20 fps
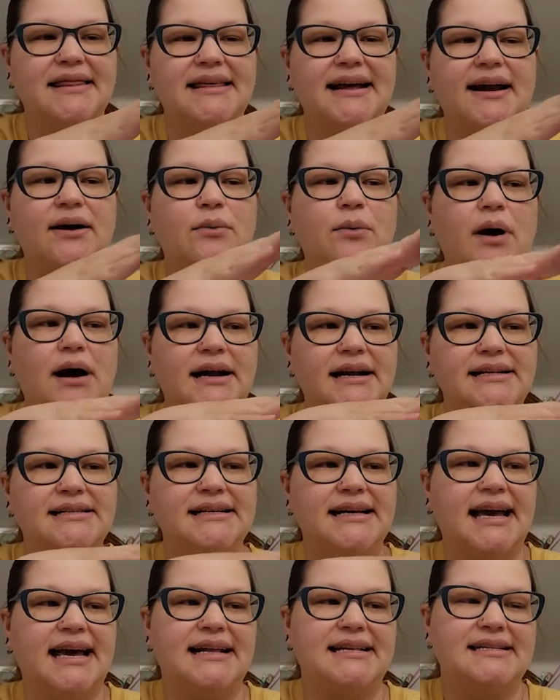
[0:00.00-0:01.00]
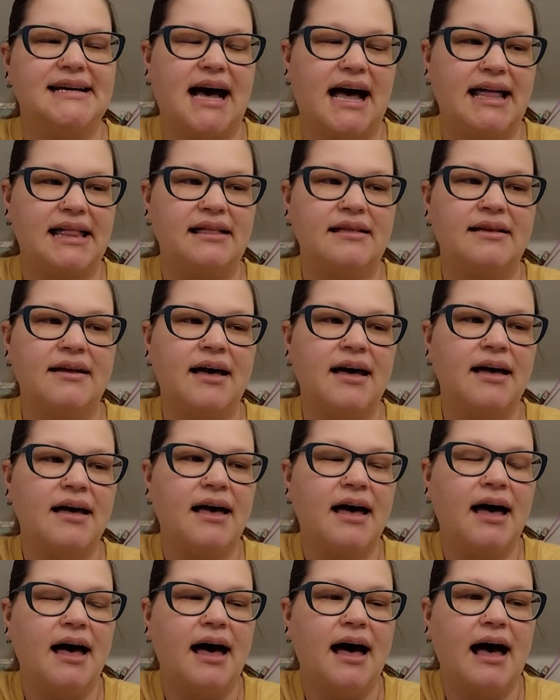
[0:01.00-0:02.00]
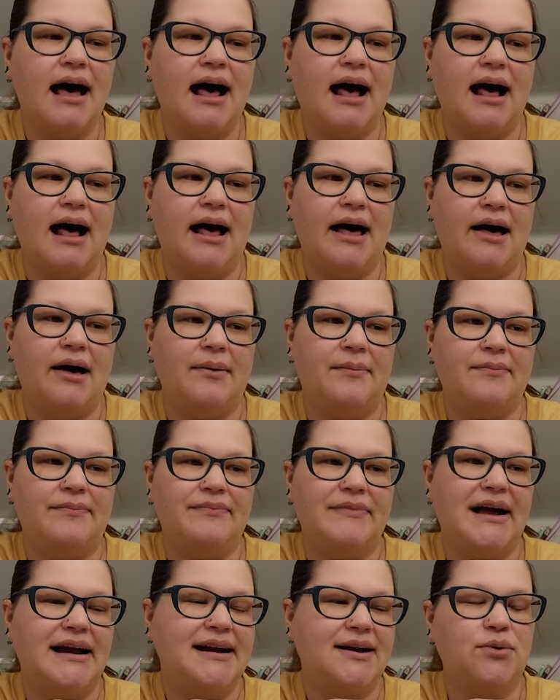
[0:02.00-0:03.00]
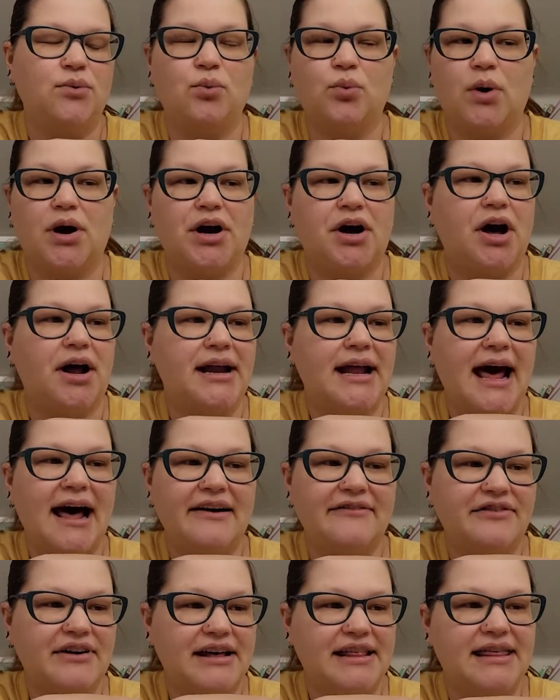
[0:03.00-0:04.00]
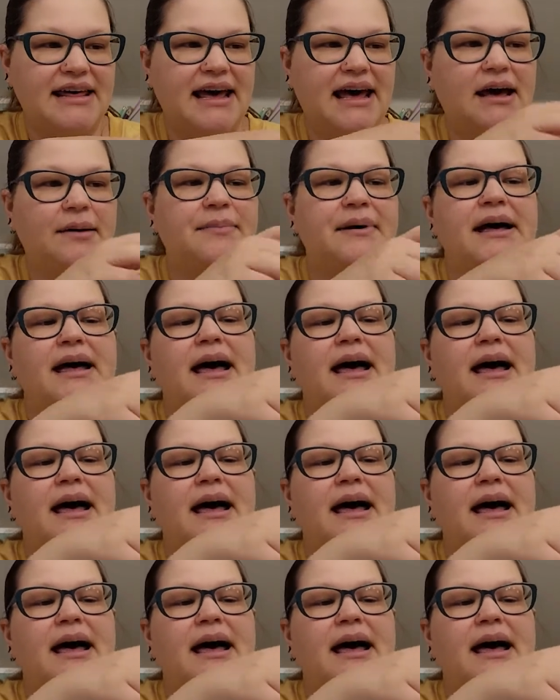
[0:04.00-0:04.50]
that I wanted to get done. I didn't work on everything, but